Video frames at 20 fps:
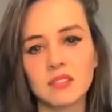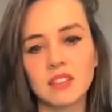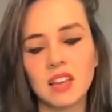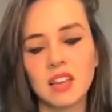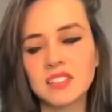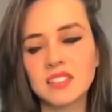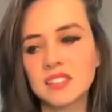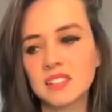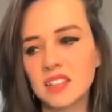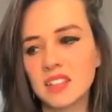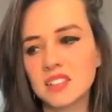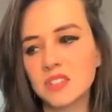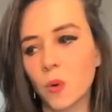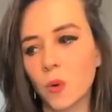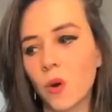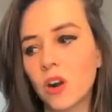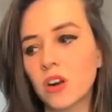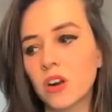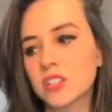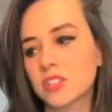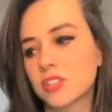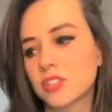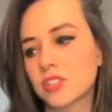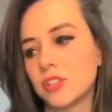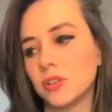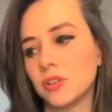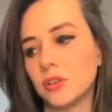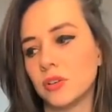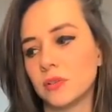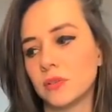That's chords
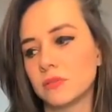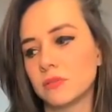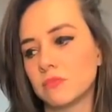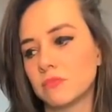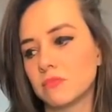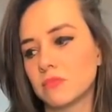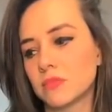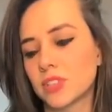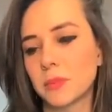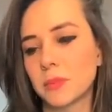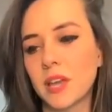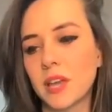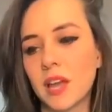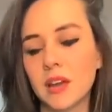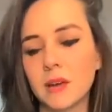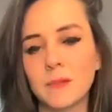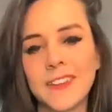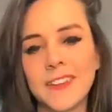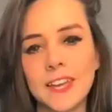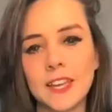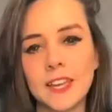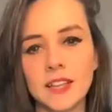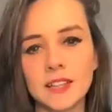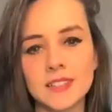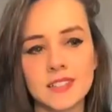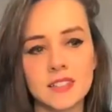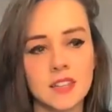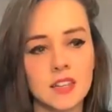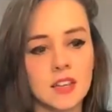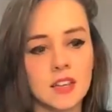too. Some kind of kids
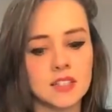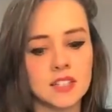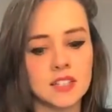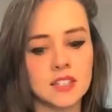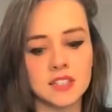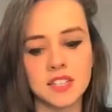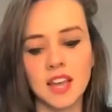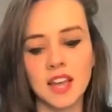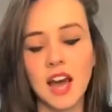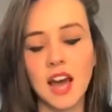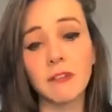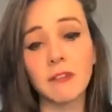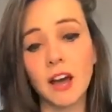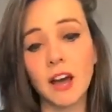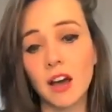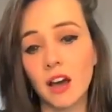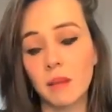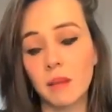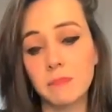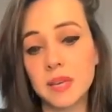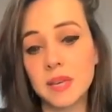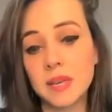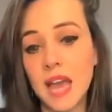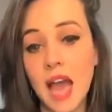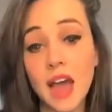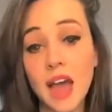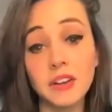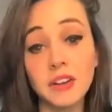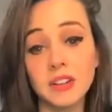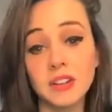doesn't have a
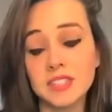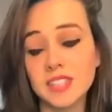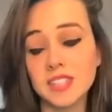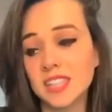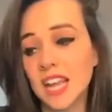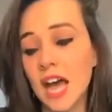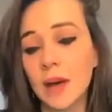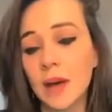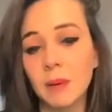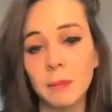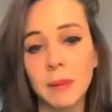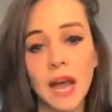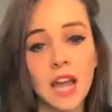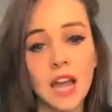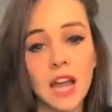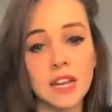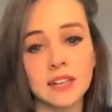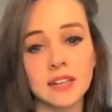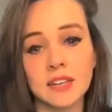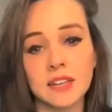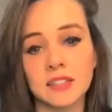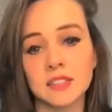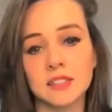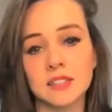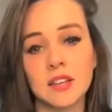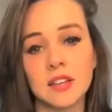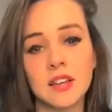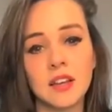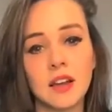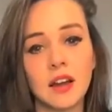piano, doesn't have a violin because
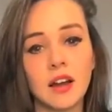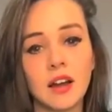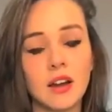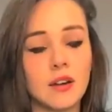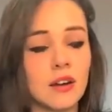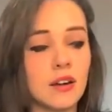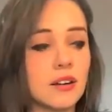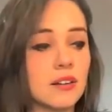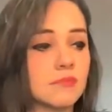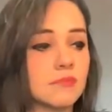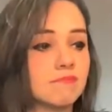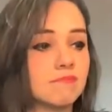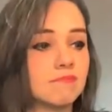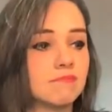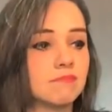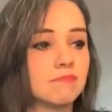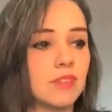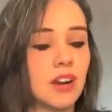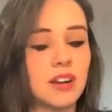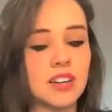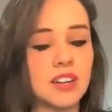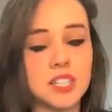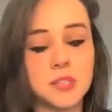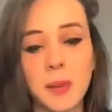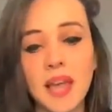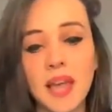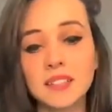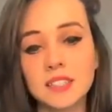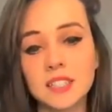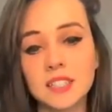are
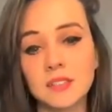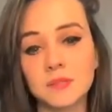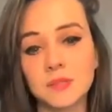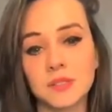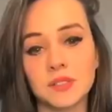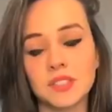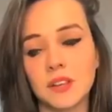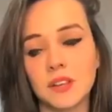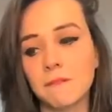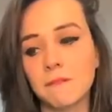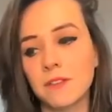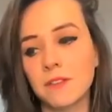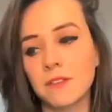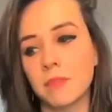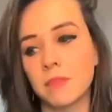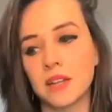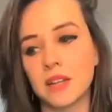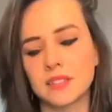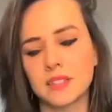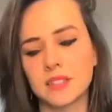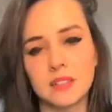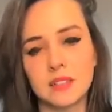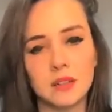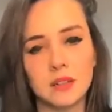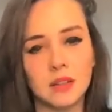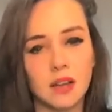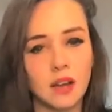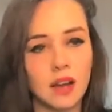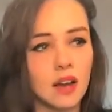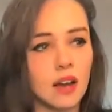expensive or something. But
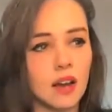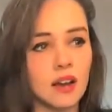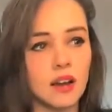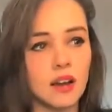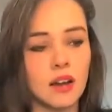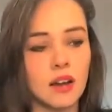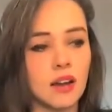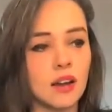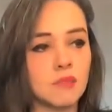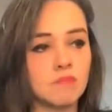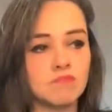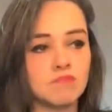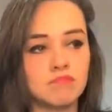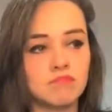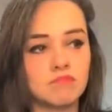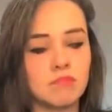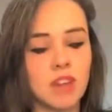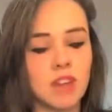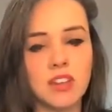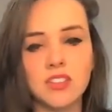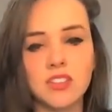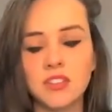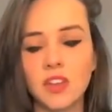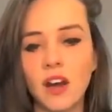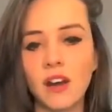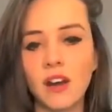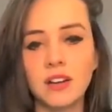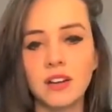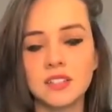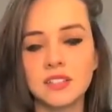a
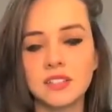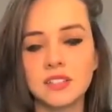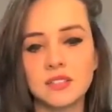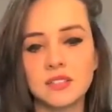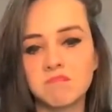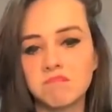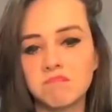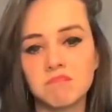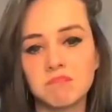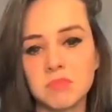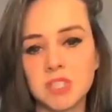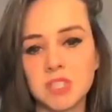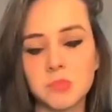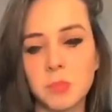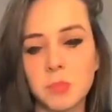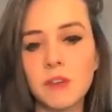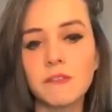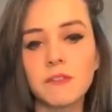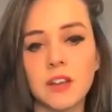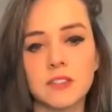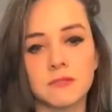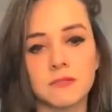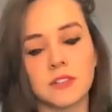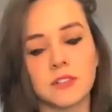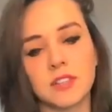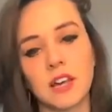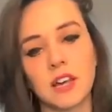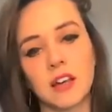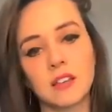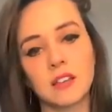guitar is perfect for
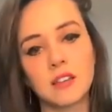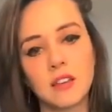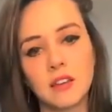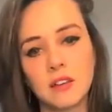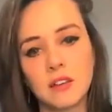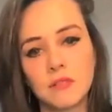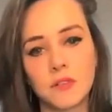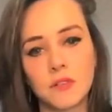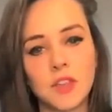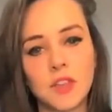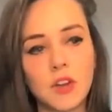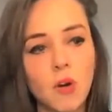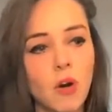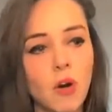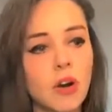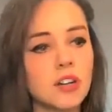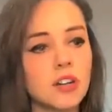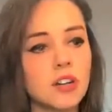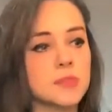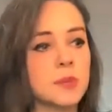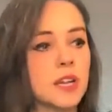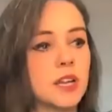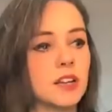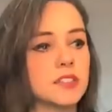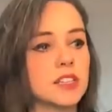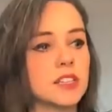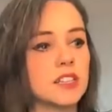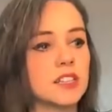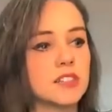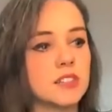that, for the chords, because
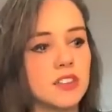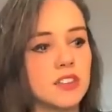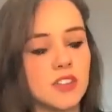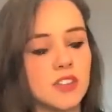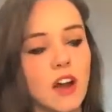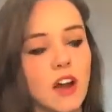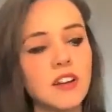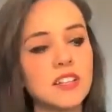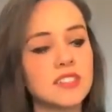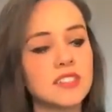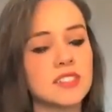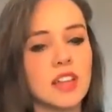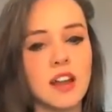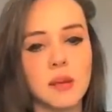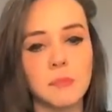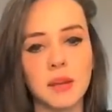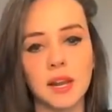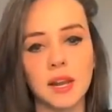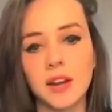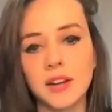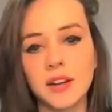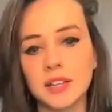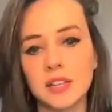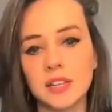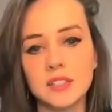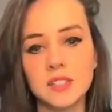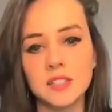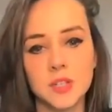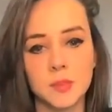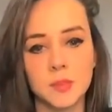guitar is not a melodic
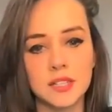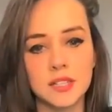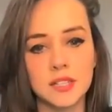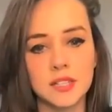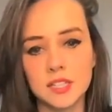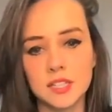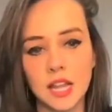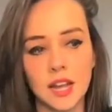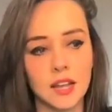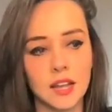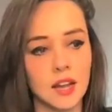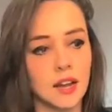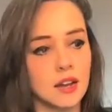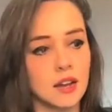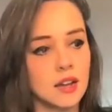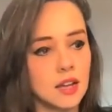instrument. It's like a